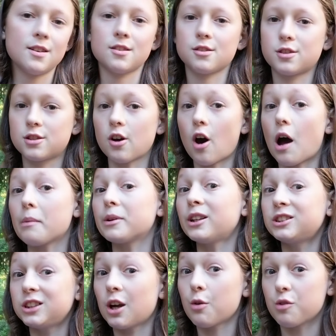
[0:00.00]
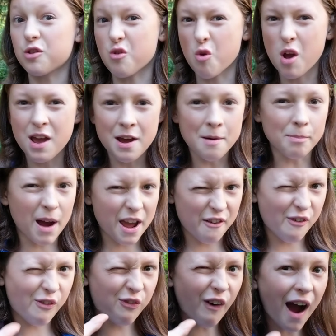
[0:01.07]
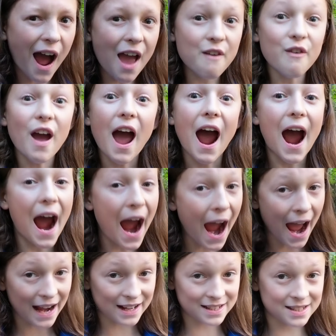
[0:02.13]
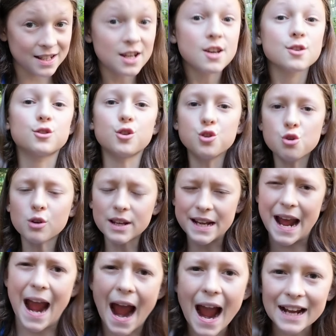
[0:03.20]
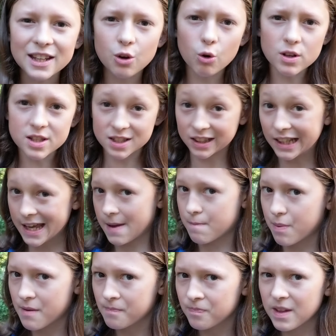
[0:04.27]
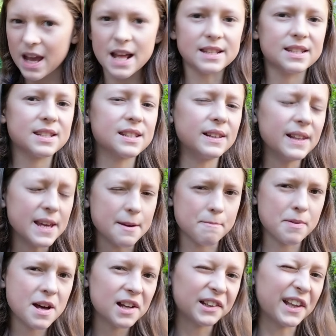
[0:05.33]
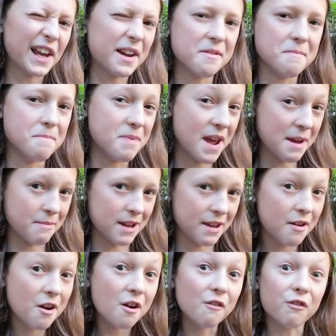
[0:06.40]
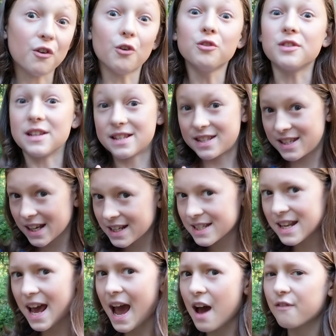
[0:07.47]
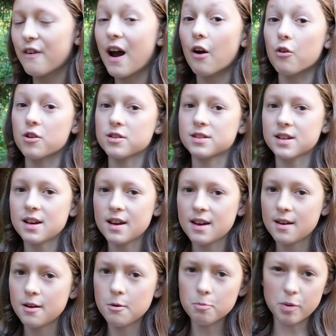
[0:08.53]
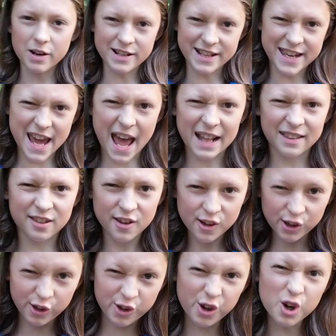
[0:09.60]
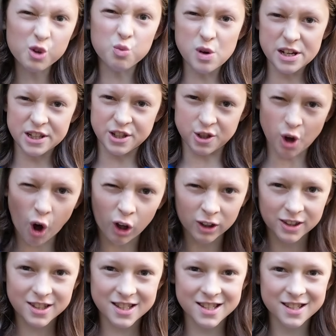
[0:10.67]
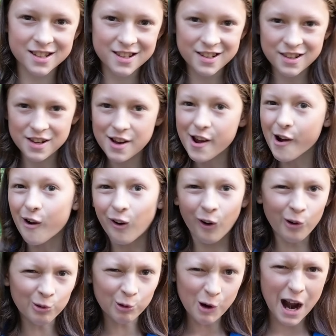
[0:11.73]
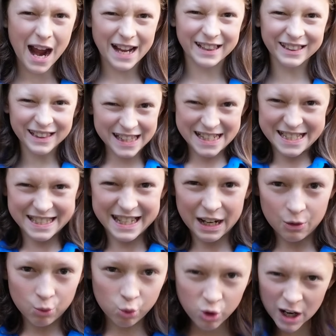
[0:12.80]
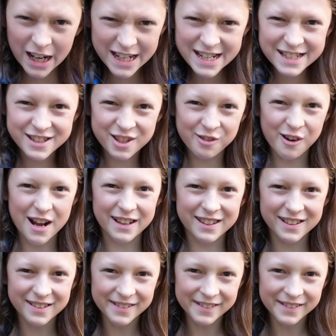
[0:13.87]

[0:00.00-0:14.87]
So, I'm going to share with you my 5 hacks so you can hack your sleep and sleep like a baby for only 6.5 hours, but get good results. All right, let's get right into it.